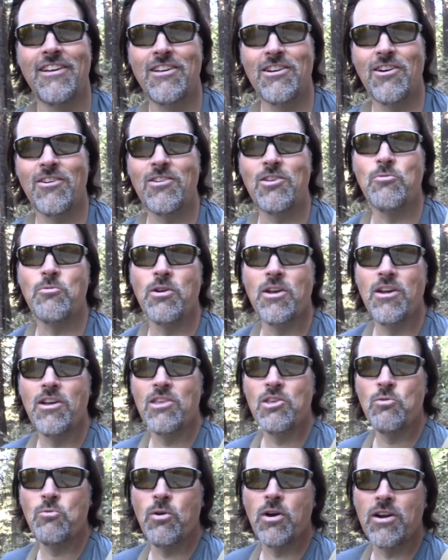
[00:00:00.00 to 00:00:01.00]
you know, you
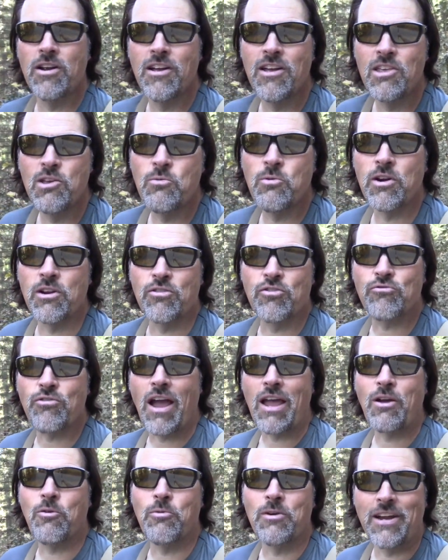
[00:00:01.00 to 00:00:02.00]
you want you want to
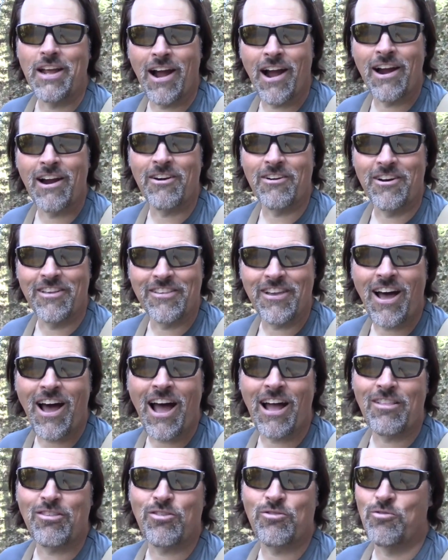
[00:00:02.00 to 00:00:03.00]
strike when the iron is
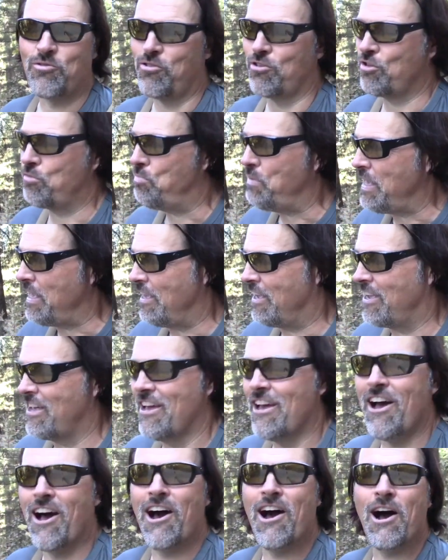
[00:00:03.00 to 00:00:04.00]
hot, so to
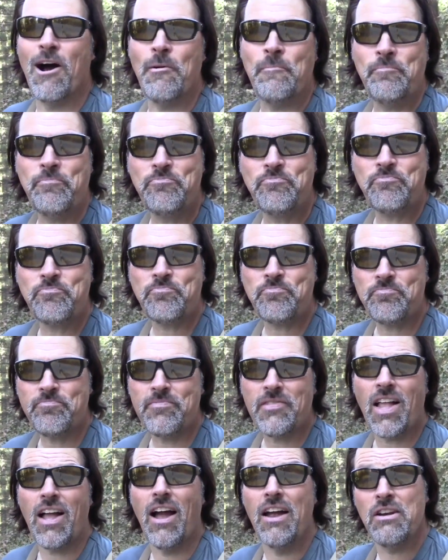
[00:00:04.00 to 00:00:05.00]
speak. Um,
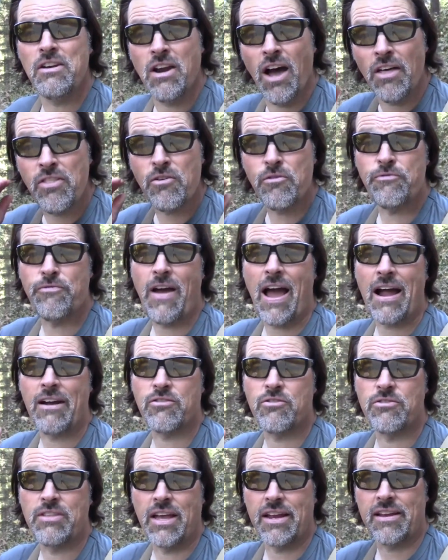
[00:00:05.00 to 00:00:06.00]
another
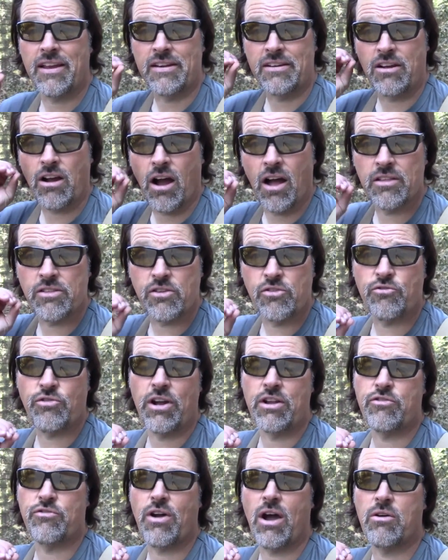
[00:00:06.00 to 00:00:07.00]
factor that can
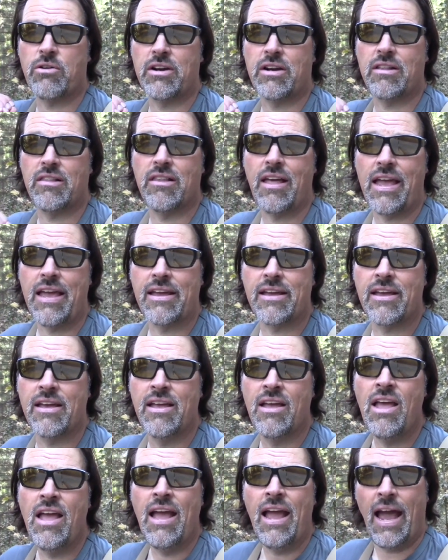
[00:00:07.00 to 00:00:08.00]
concentrate trout in a lake
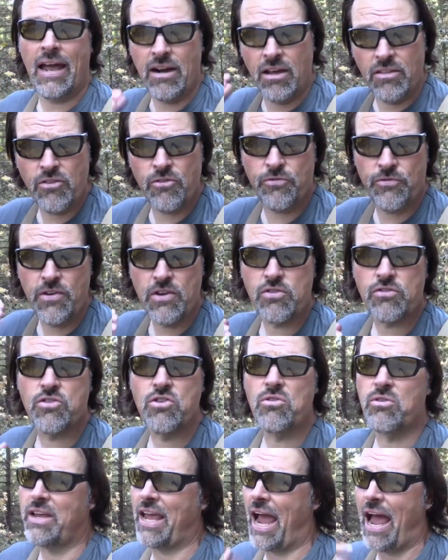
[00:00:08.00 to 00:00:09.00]
and other fish
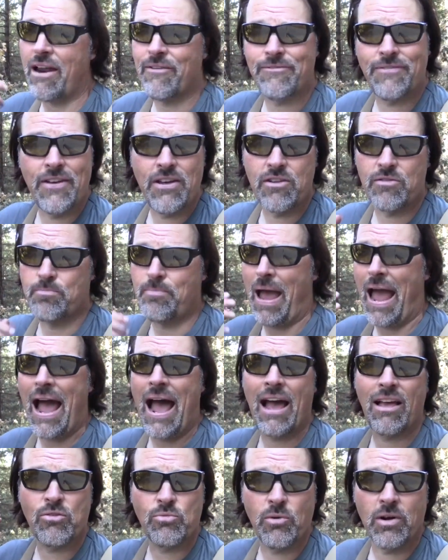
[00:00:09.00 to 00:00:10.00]
too, catfish,
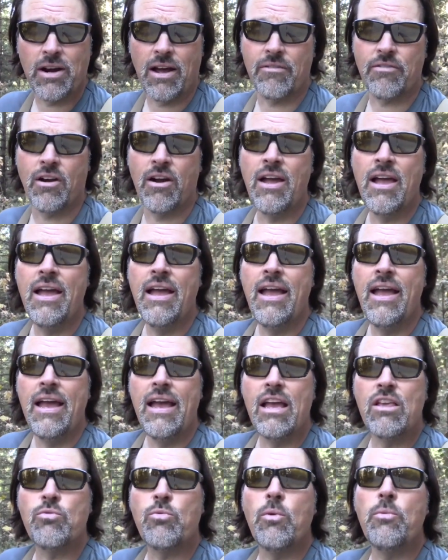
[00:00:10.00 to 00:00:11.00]
bass, whatever,
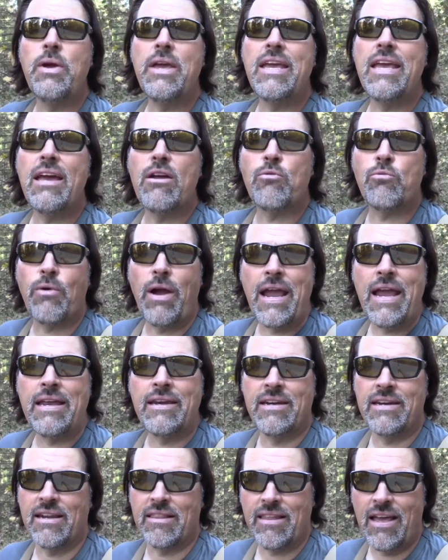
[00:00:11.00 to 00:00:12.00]
is when we get
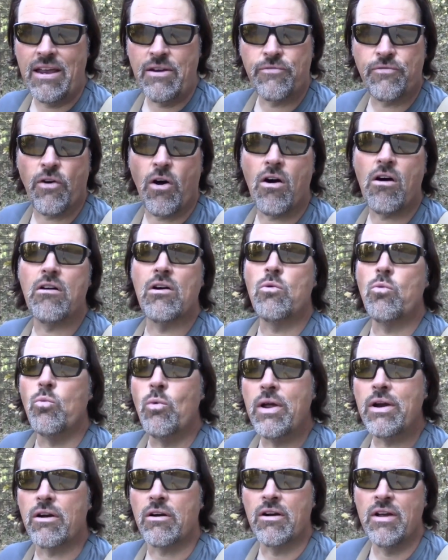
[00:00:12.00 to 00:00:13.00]
rain in late fall and
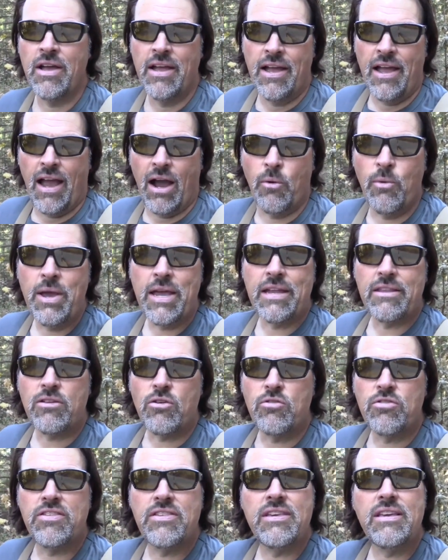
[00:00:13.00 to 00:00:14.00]
winter and we get
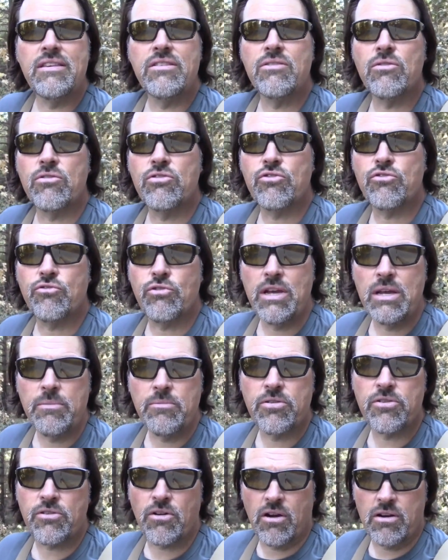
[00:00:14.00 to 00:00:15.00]
those seasonal
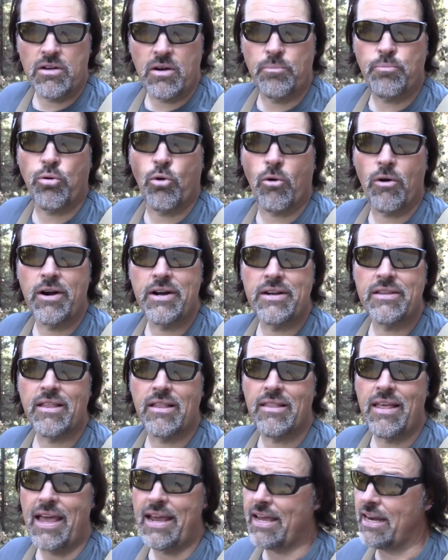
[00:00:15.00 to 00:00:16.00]
streams starting to pour into
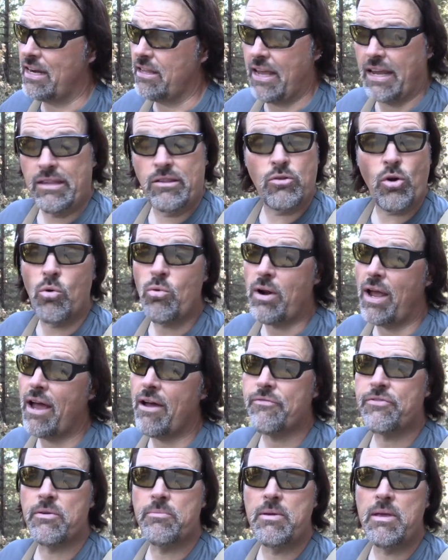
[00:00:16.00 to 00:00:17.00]
the lake and they don't
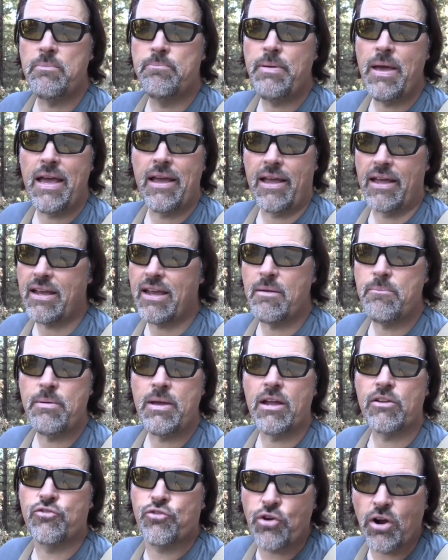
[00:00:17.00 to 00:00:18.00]
have to be big. It can
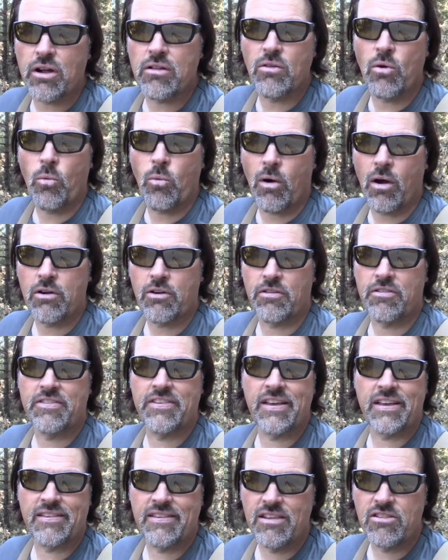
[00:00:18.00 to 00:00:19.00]
be a trickle of water
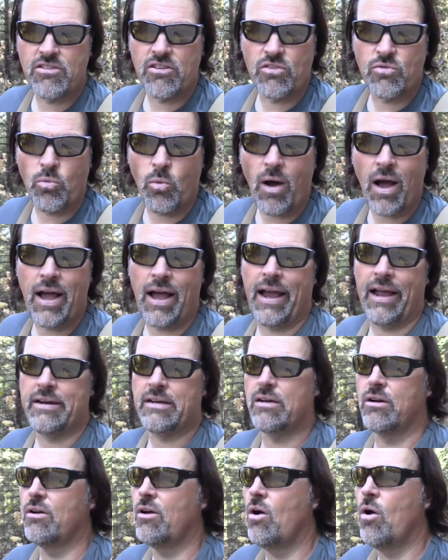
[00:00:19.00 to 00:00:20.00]
six inches
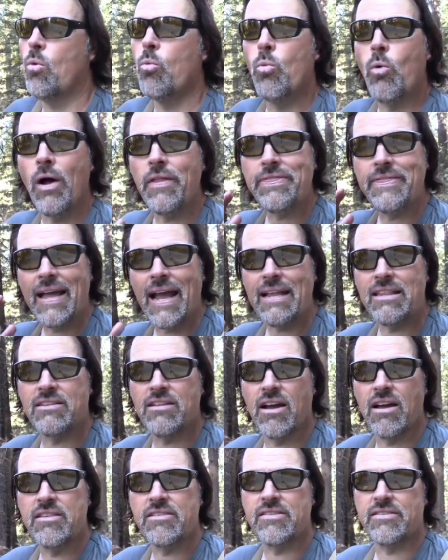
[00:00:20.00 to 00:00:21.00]
wide. What that
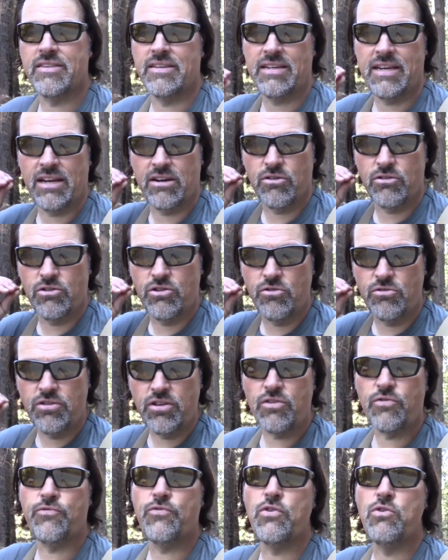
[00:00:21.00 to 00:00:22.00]
does is it
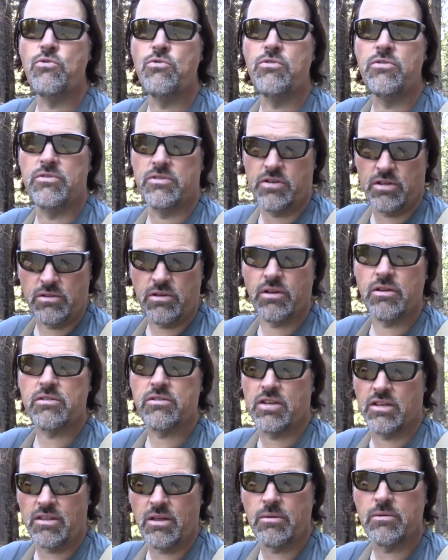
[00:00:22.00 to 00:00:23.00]
introduces food to the,
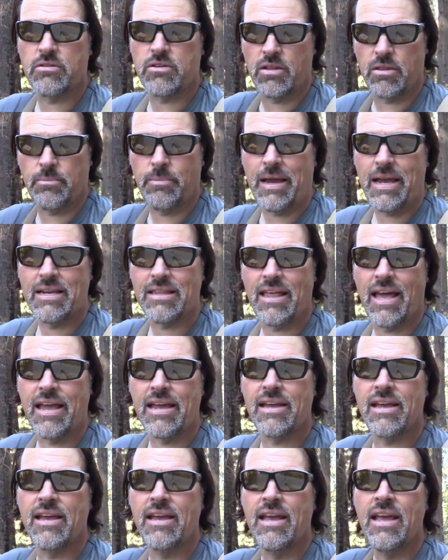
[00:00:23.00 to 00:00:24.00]
to the, to the main
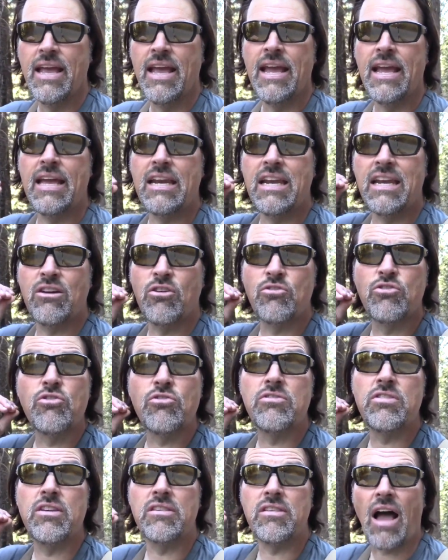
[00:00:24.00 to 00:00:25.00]
lake. It
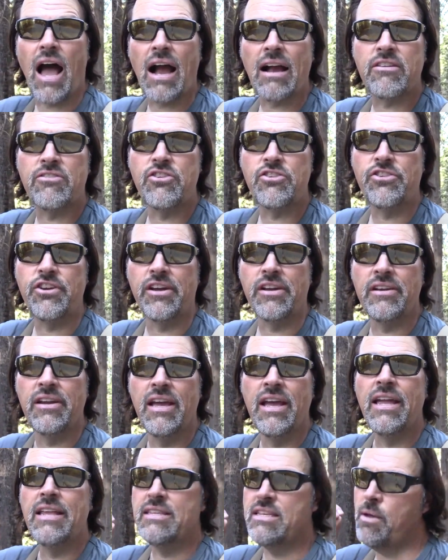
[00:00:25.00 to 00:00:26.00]
introduces
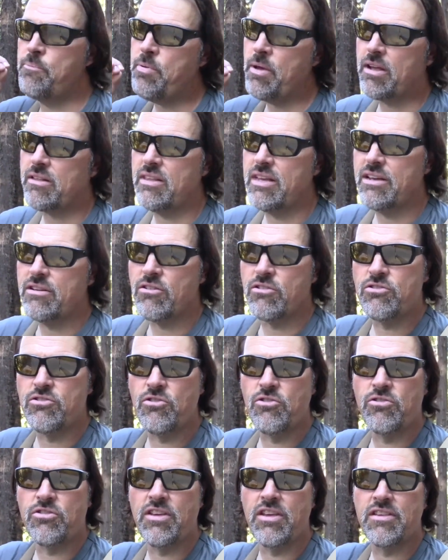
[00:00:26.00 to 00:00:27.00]
oxygen, typically
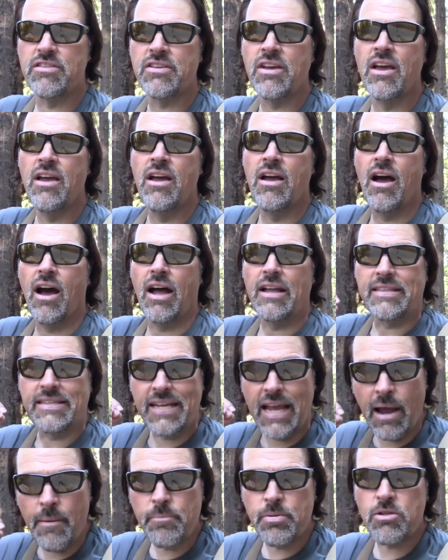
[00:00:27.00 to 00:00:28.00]
introduces a
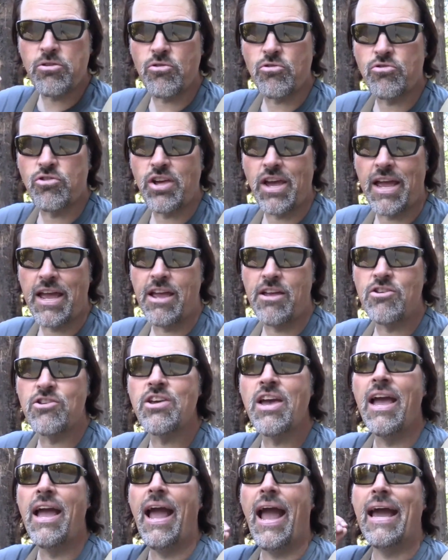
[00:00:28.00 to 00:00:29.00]
temperature
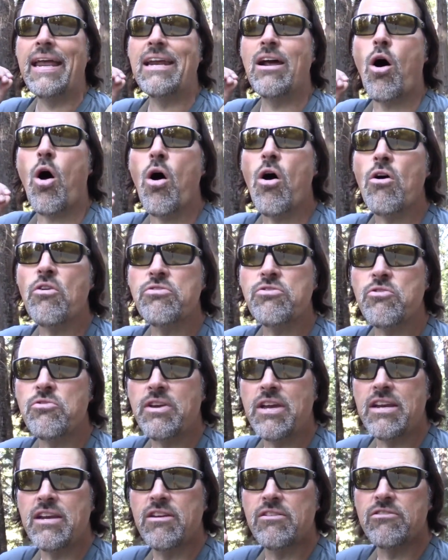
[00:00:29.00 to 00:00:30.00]
change, and it also
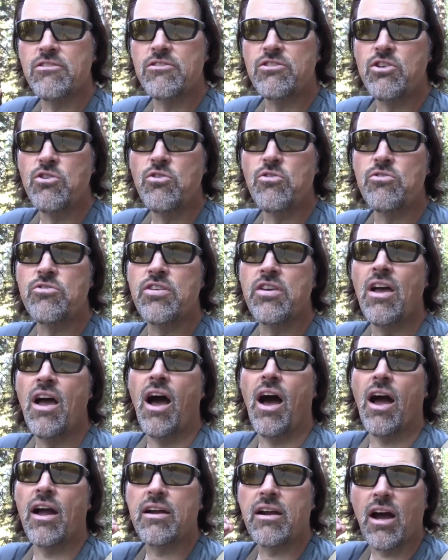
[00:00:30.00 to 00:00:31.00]
can introduce
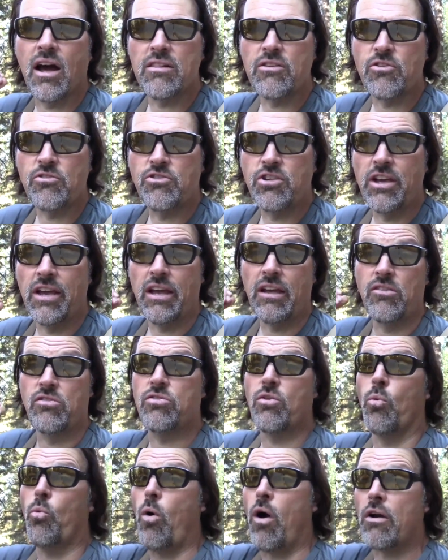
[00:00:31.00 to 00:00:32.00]
a color change.
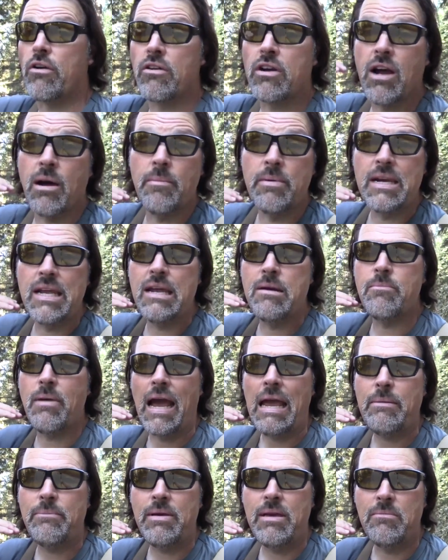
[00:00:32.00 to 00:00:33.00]
The water coming in
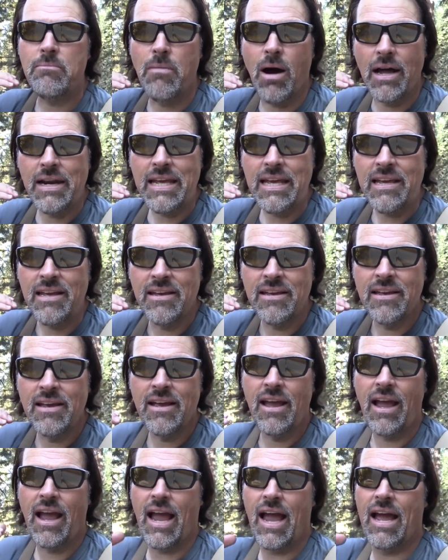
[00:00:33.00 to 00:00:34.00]
might be muddy,
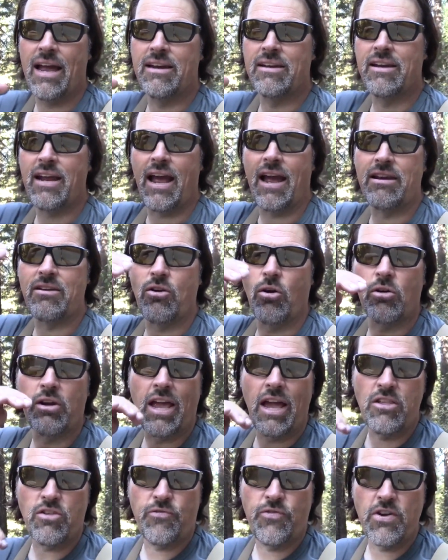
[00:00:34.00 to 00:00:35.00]
and, and you'll
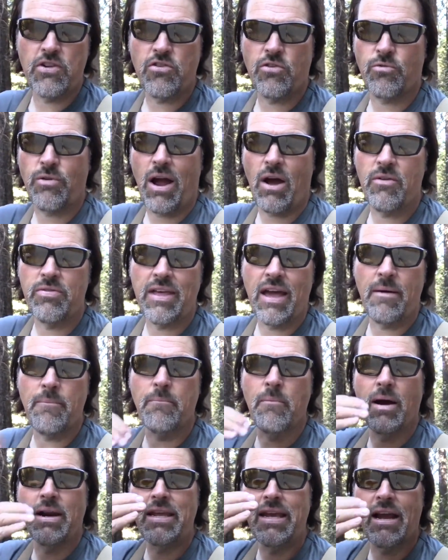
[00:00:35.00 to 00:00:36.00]
catch fish around that
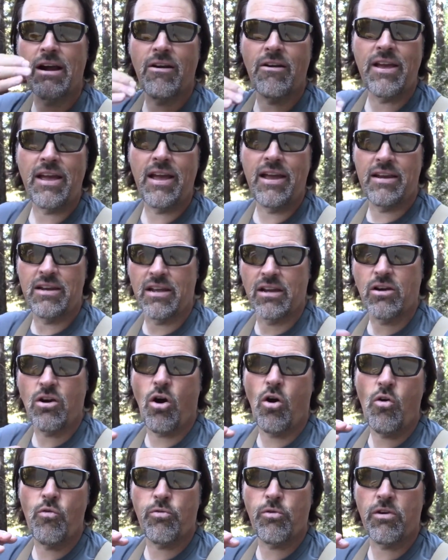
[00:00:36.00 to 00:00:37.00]
muddy area in the
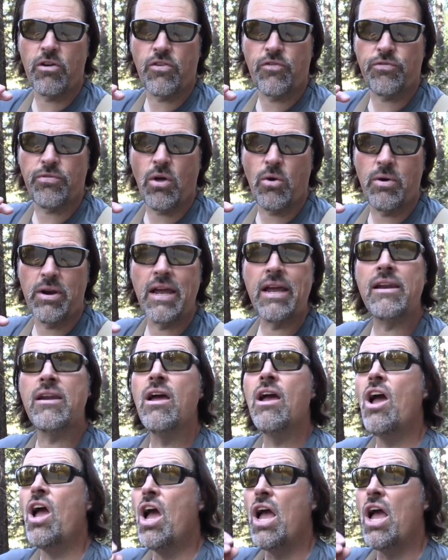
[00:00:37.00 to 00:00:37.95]
cove where it's flowing in.